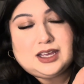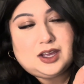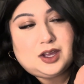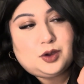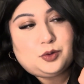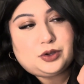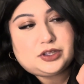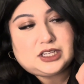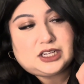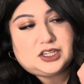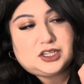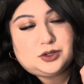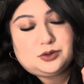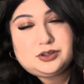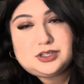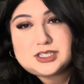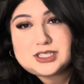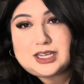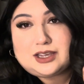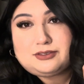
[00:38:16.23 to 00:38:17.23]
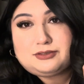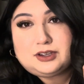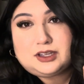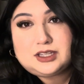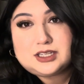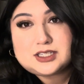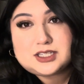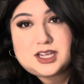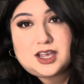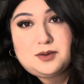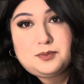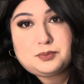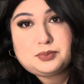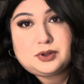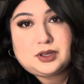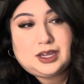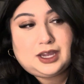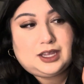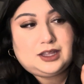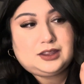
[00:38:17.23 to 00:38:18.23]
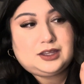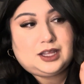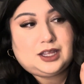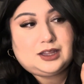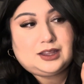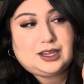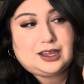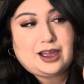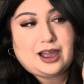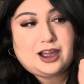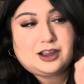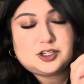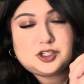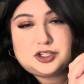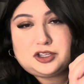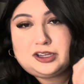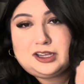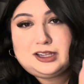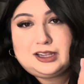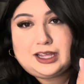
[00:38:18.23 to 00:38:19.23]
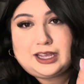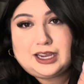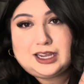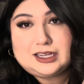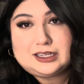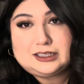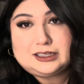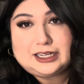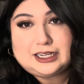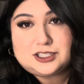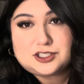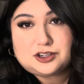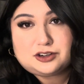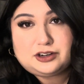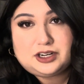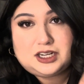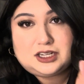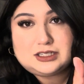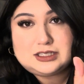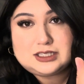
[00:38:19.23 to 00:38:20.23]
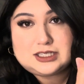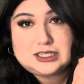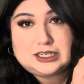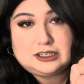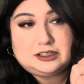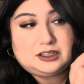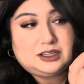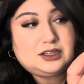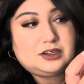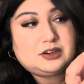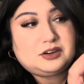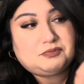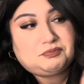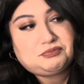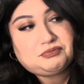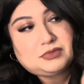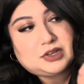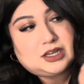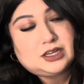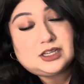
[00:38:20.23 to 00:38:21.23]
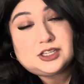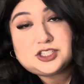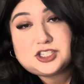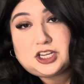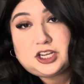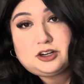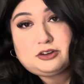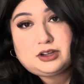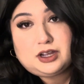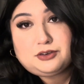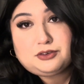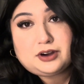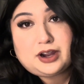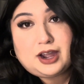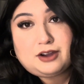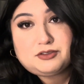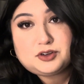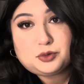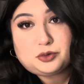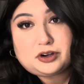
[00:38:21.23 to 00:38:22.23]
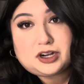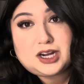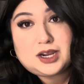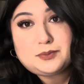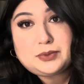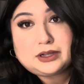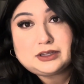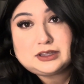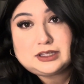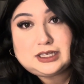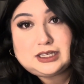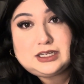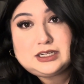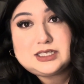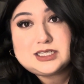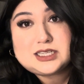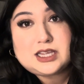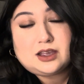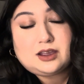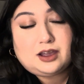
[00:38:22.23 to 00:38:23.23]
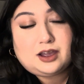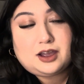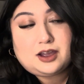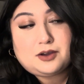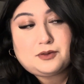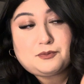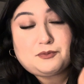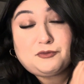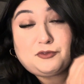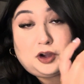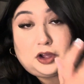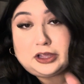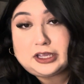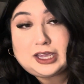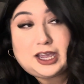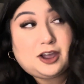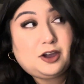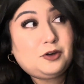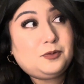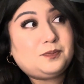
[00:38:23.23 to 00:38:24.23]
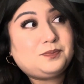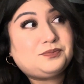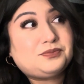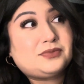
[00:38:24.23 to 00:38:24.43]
what they do is they fill this up, and then they actually like laser it and seal it, so you don't ever have to worry about these falling out.